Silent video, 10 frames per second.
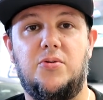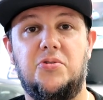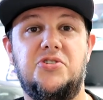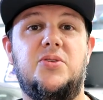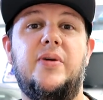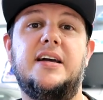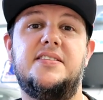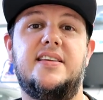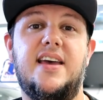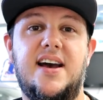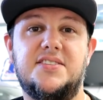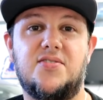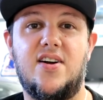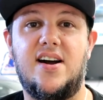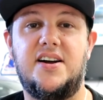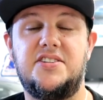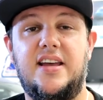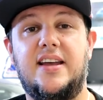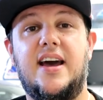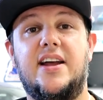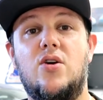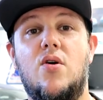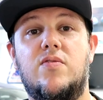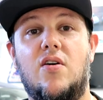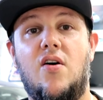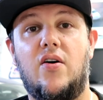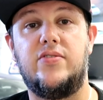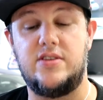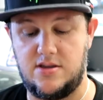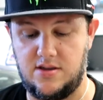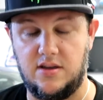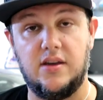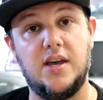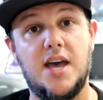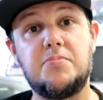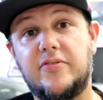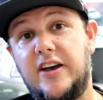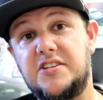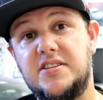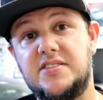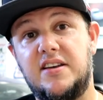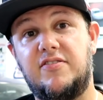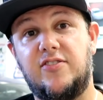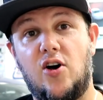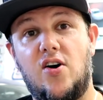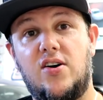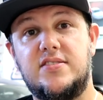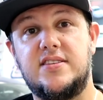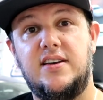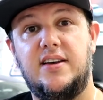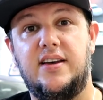we'll jump back to the Chaos Garage and kind of go over all the imperfections and flaws